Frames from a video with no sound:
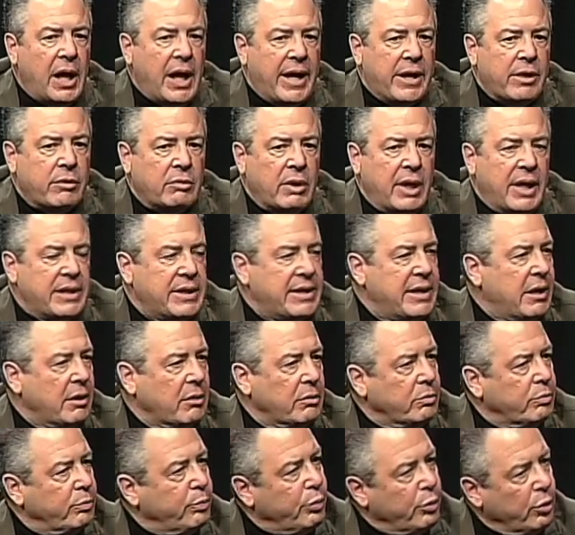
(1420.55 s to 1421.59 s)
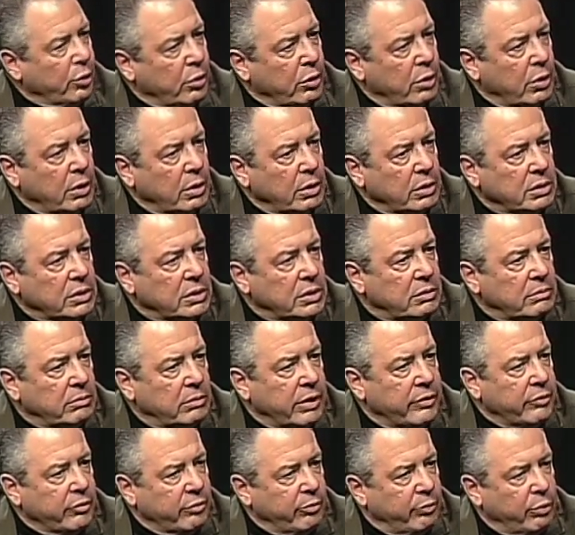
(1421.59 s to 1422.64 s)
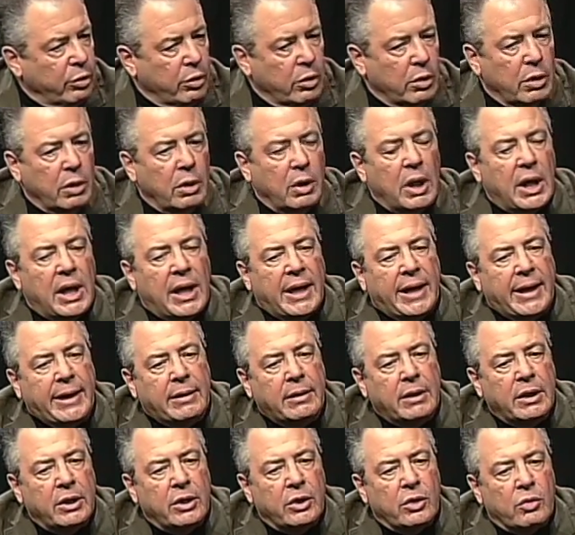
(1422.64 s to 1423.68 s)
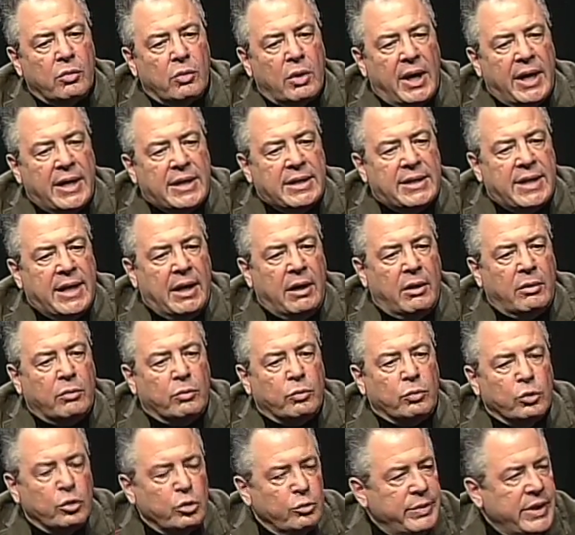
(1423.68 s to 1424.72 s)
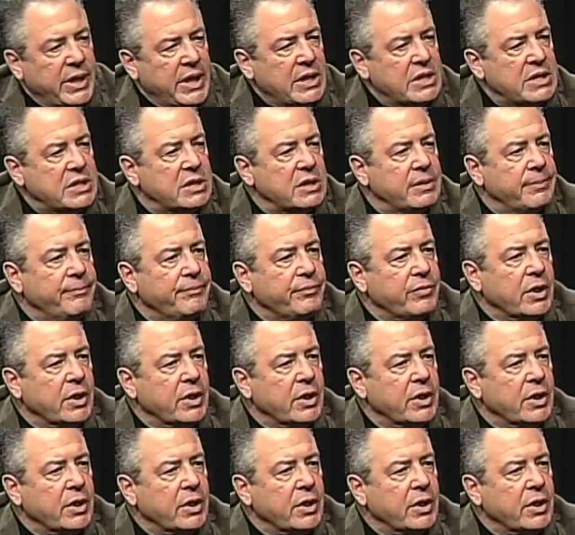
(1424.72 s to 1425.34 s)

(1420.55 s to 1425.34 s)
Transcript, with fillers: I grind down pearl, mother of pearl. I grind down rubies.